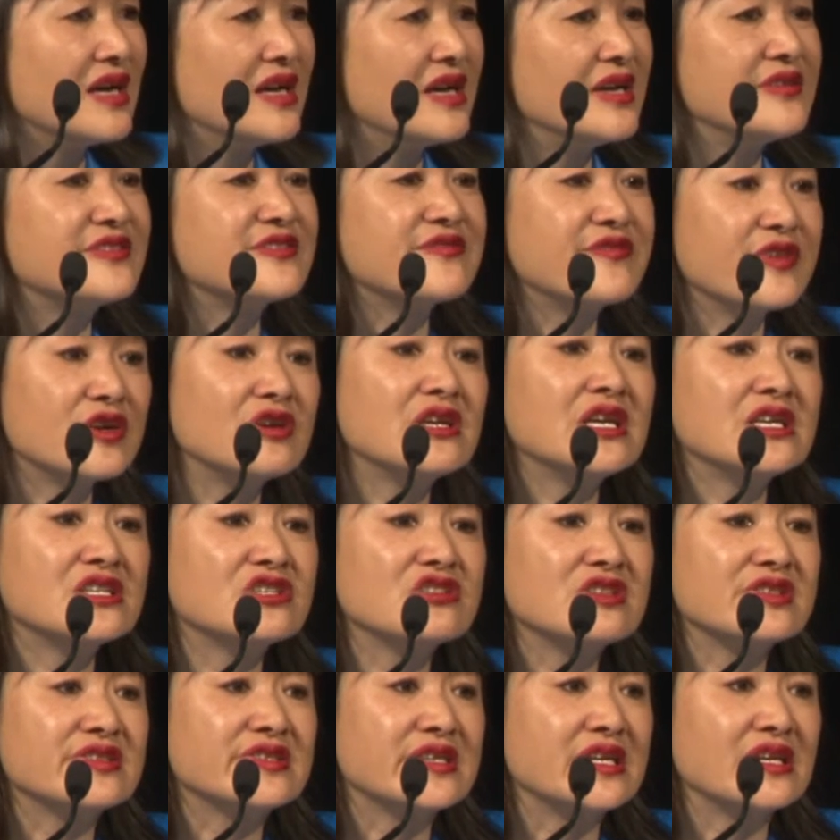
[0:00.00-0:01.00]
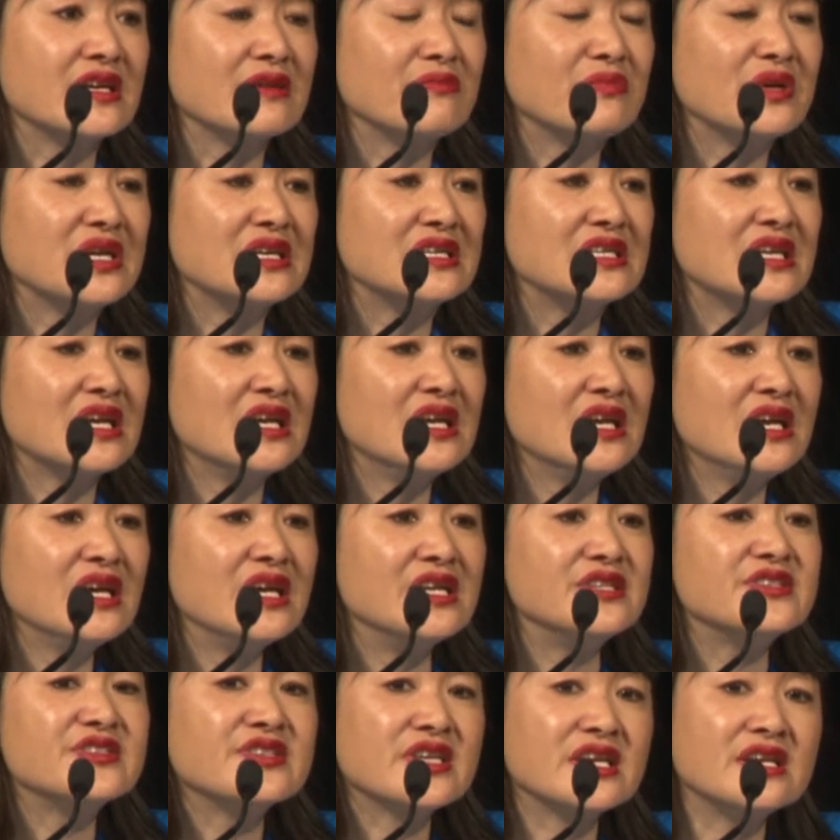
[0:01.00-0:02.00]
It's very interesting, but
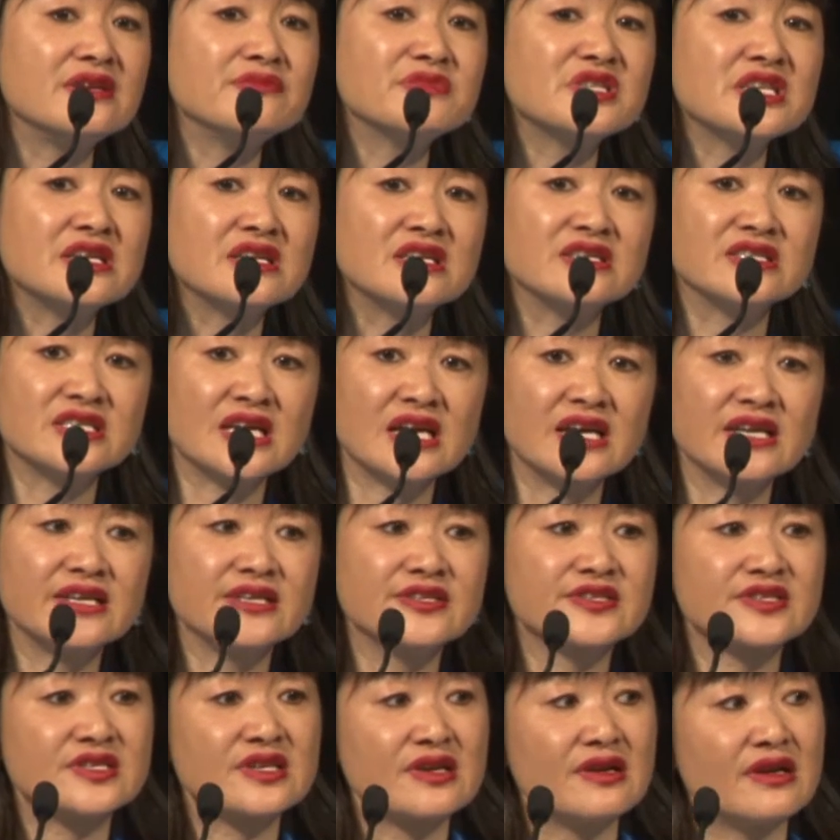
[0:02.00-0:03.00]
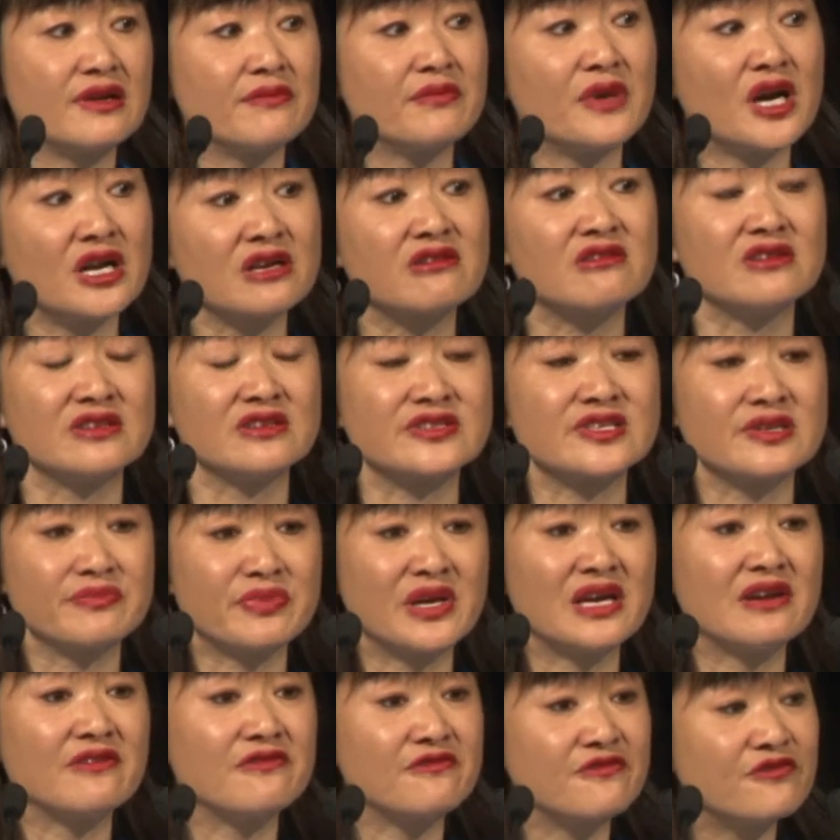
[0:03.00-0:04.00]
it seems that it takes migrants
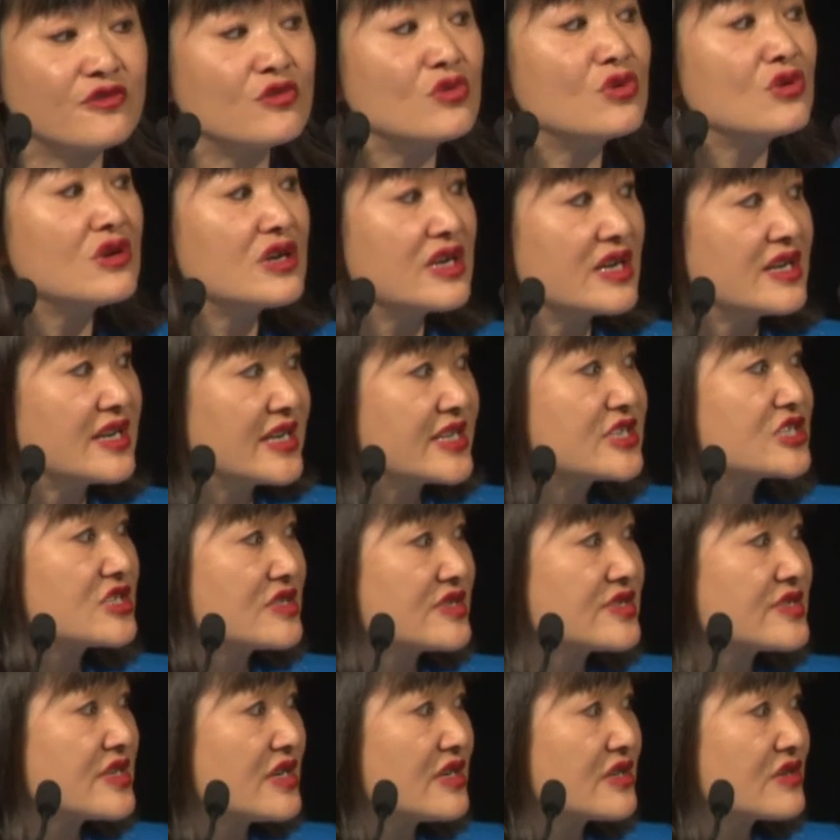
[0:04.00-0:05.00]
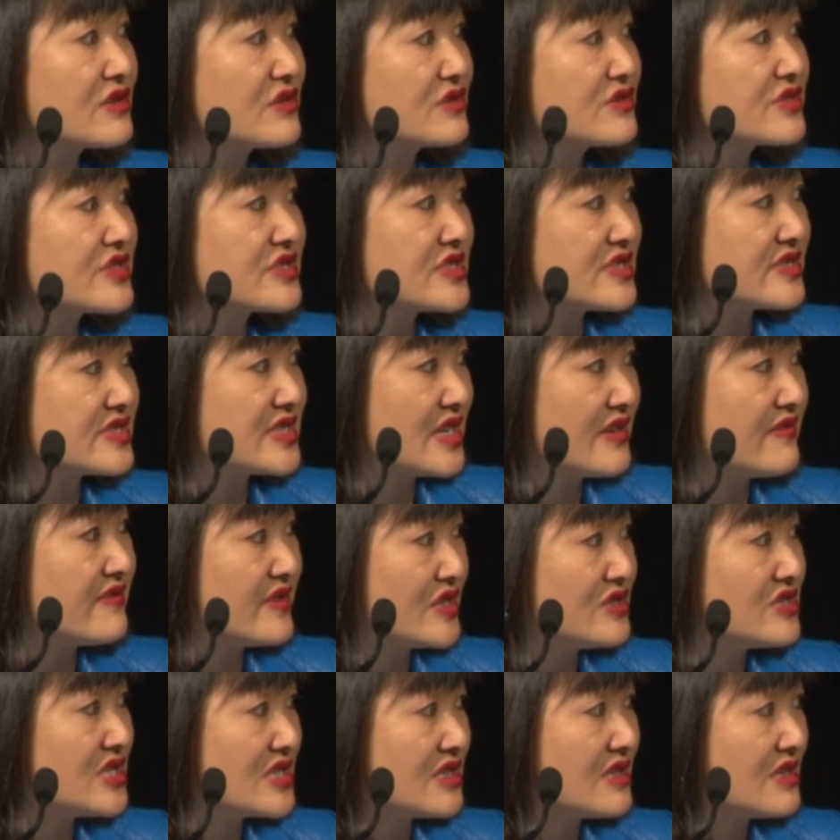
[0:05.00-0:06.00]
about 4 election cycles to start
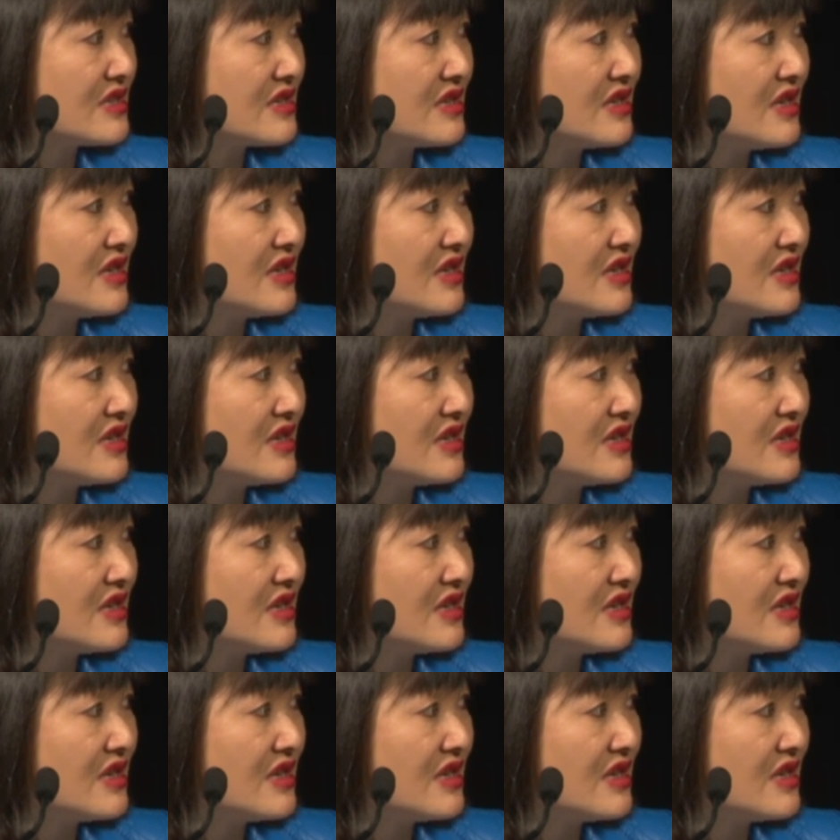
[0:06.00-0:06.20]
voting.